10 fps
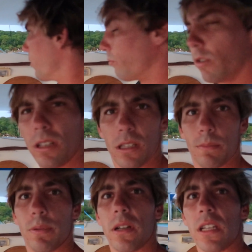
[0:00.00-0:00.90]
Really
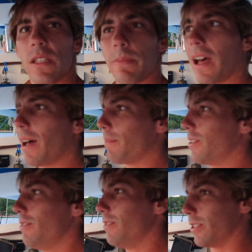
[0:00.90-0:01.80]
pretty spot,
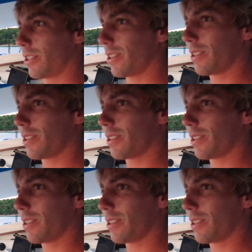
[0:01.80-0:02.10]
but it was